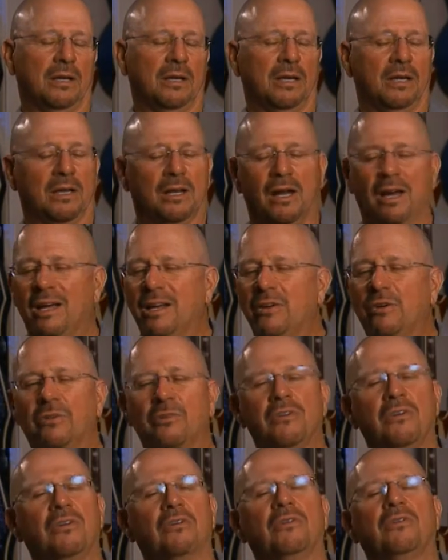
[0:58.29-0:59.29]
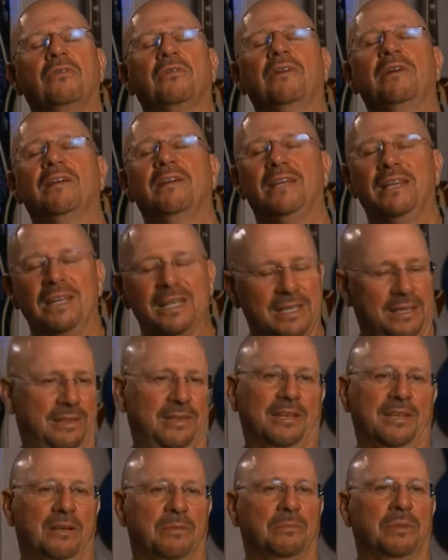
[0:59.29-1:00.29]
And I don't know
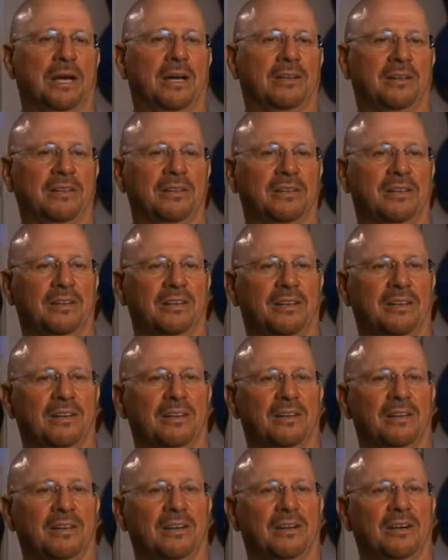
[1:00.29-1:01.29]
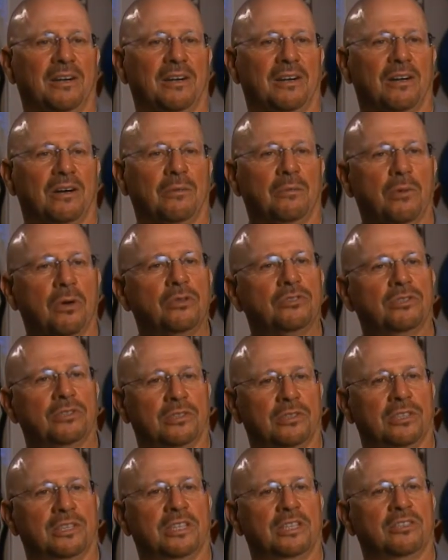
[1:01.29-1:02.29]
anything about it
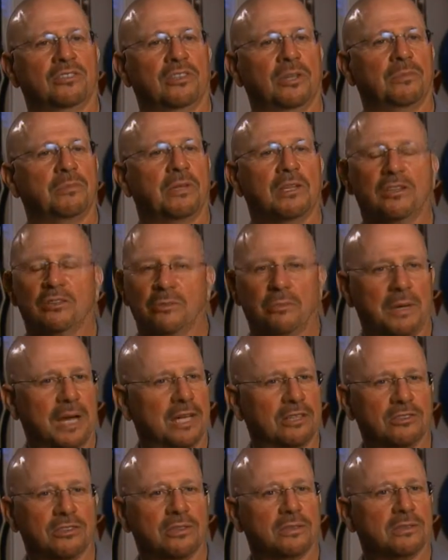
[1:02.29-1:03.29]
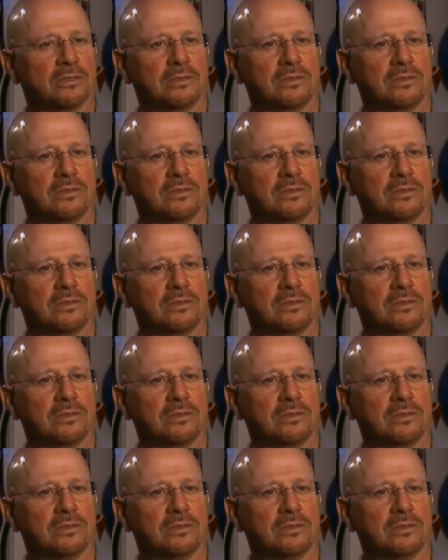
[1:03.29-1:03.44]
emotionally accepted its magic.